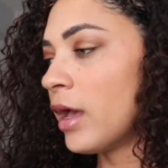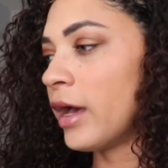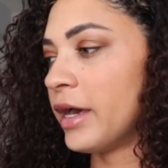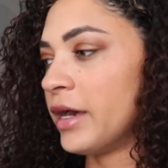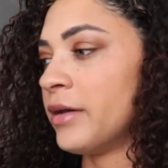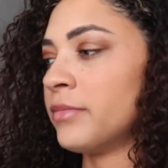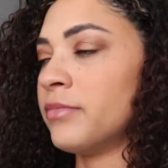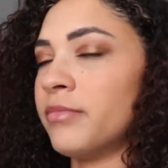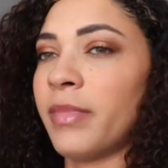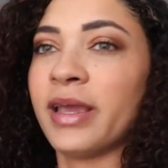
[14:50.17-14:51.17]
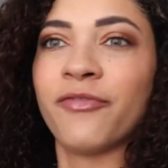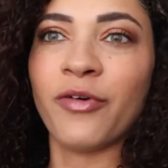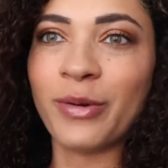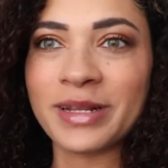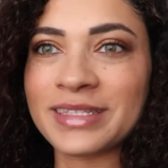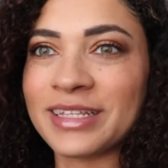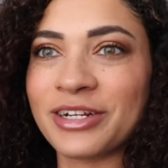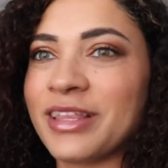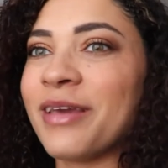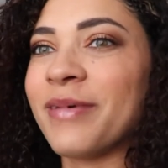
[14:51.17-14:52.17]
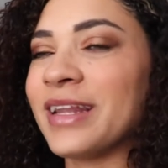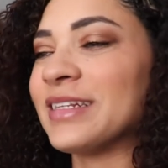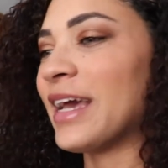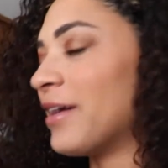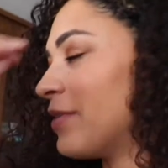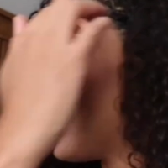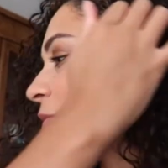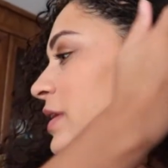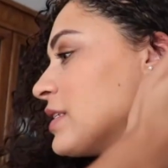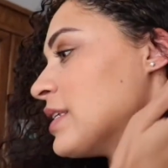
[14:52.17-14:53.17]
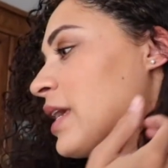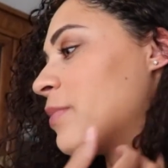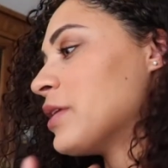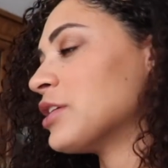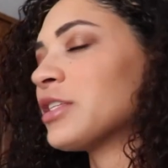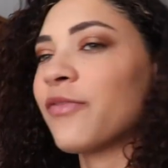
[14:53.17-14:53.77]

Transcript: My phone is literally about to die when I wanted to take pictures.